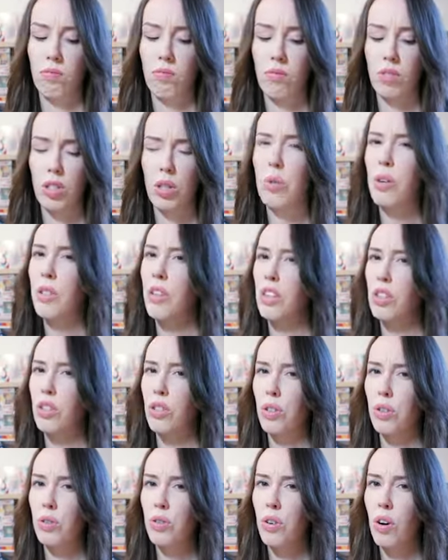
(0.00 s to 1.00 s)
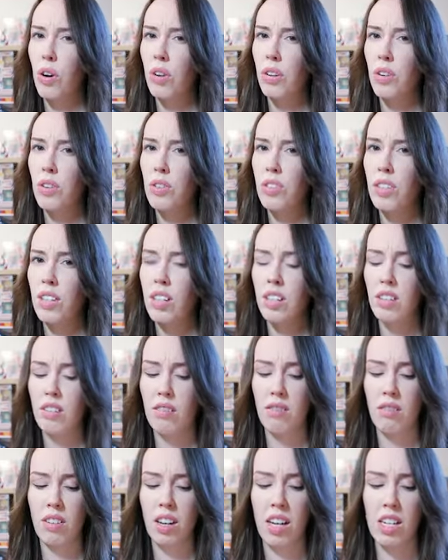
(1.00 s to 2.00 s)
what, there's 2 holos
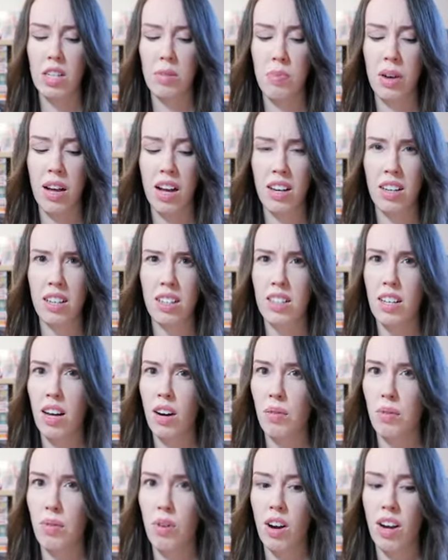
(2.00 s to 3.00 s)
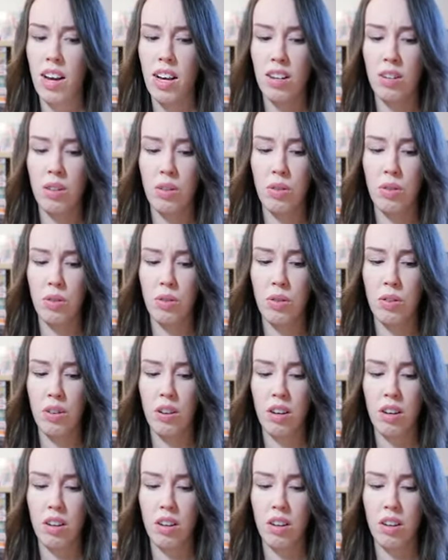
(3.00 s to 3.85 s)
in each pack? Is that right? Or...